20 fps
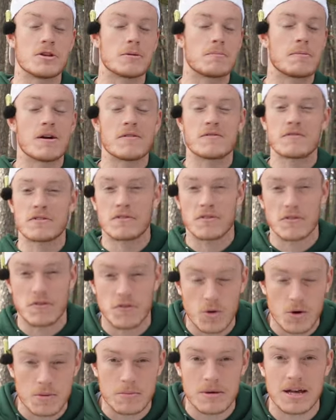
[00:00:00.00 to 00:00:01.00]
They're perfect for
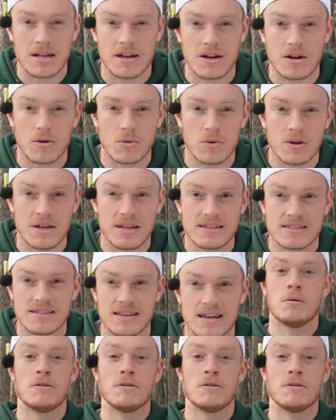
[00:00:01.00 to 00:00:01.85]
40 mile an hour winds.